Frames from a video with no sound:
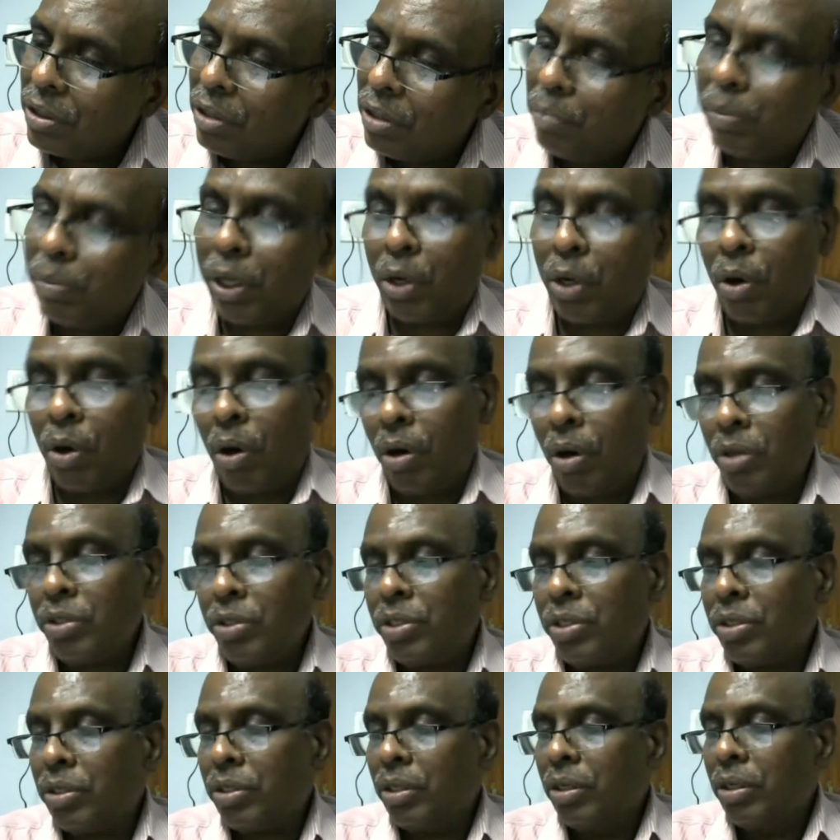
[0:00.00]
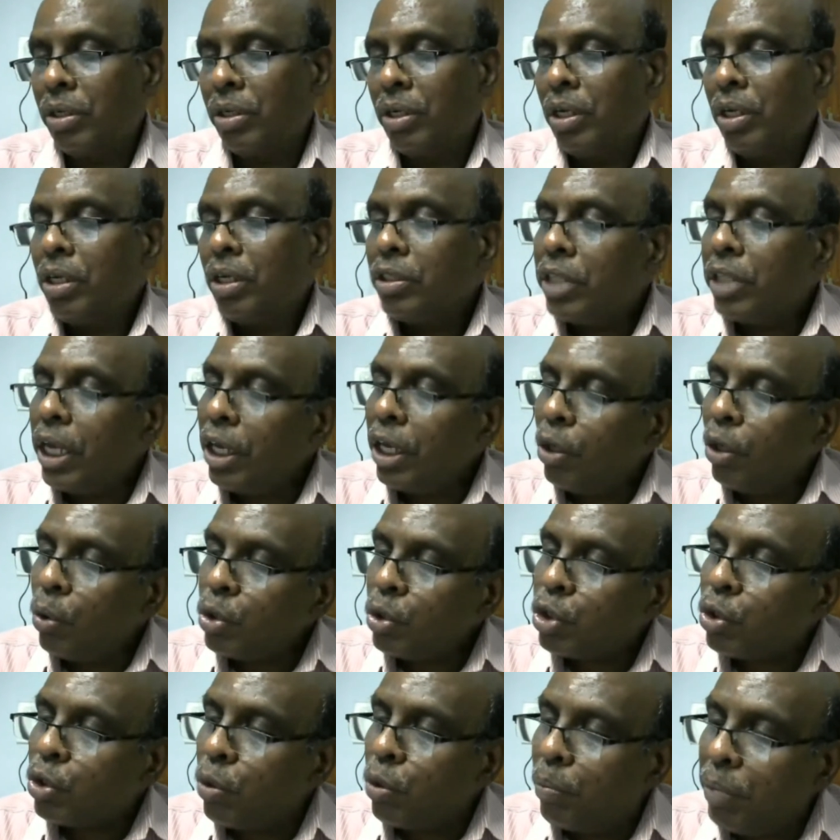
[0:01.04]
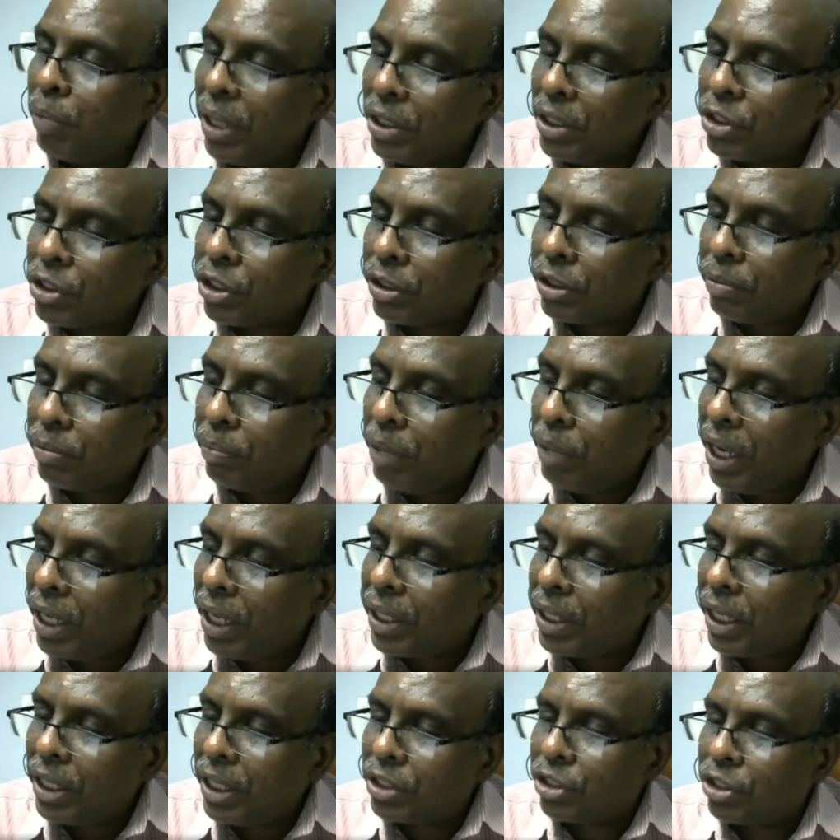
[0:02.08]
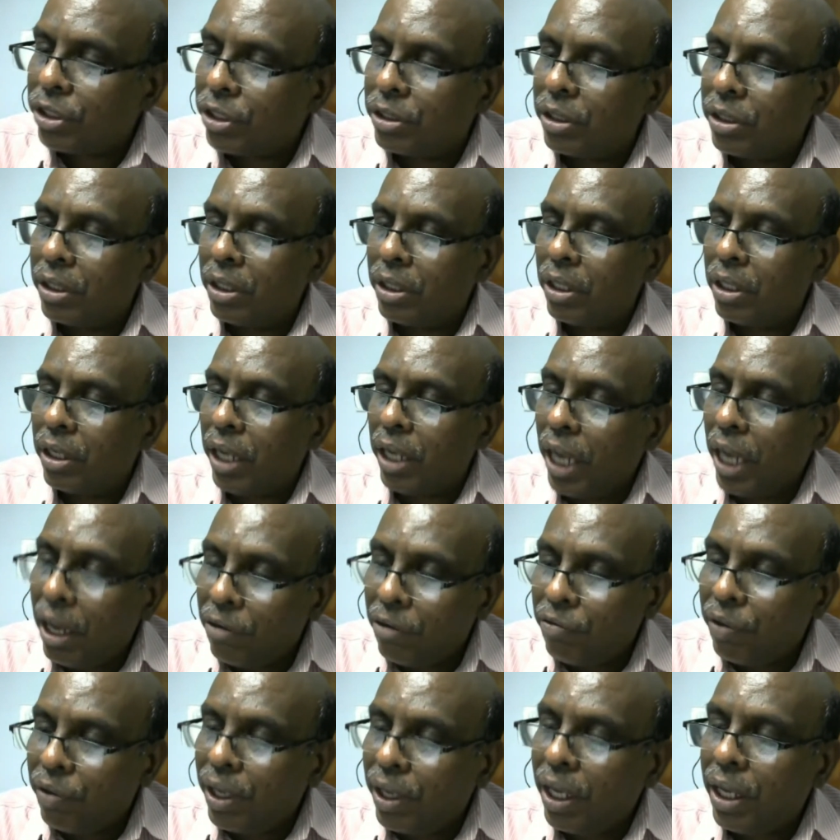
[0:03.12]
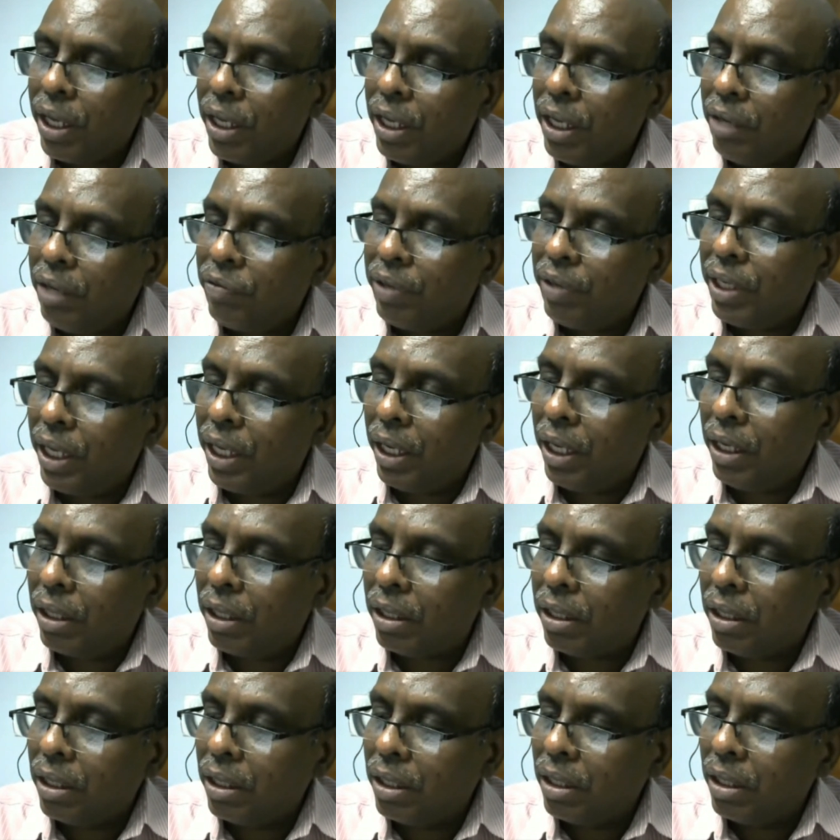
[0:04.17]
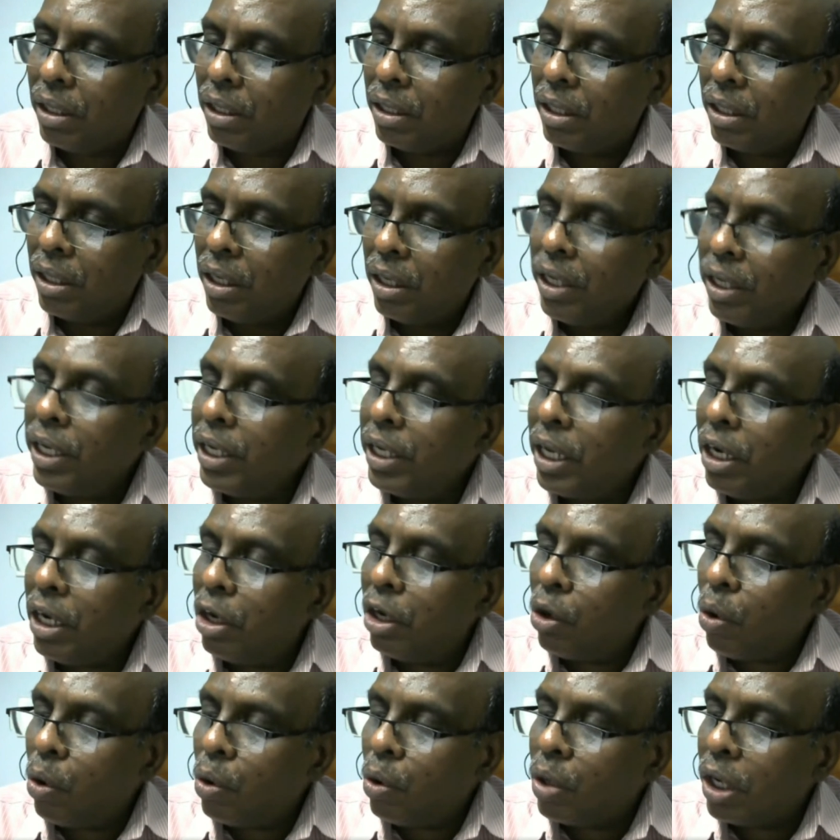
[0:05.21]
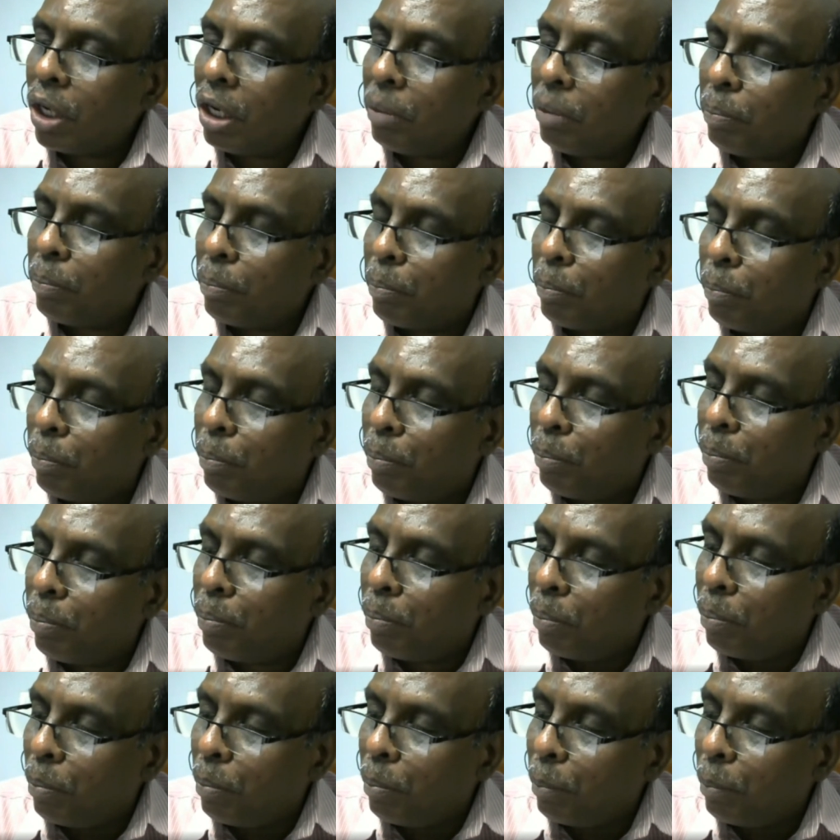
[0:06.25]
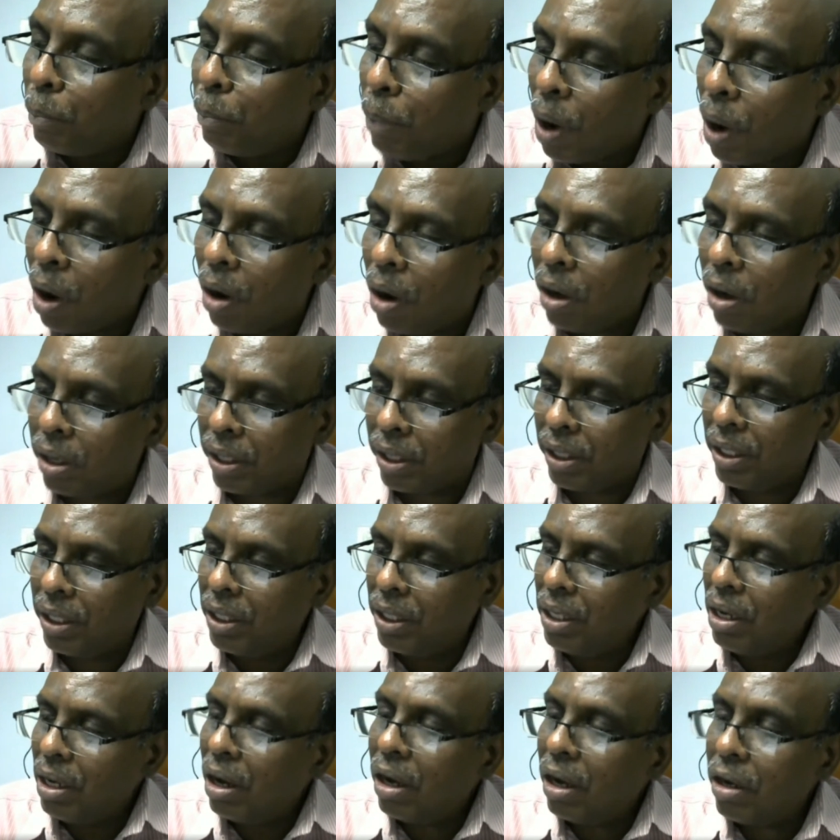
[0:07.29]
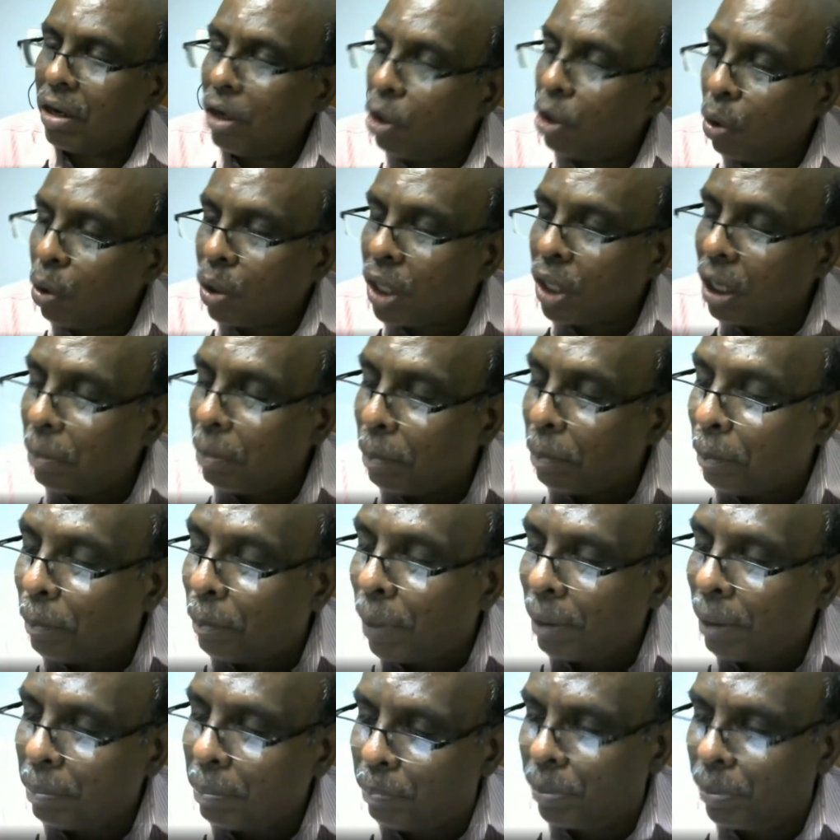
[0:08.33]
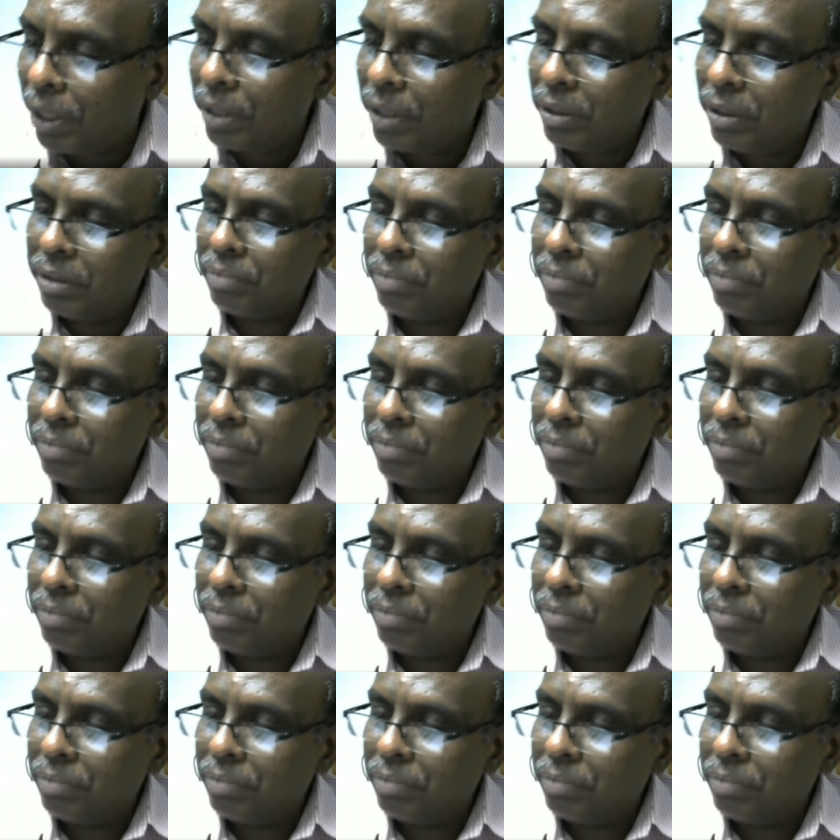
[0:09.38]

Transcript: Because they used to meet, meet each other every evening in a local bar or local pub.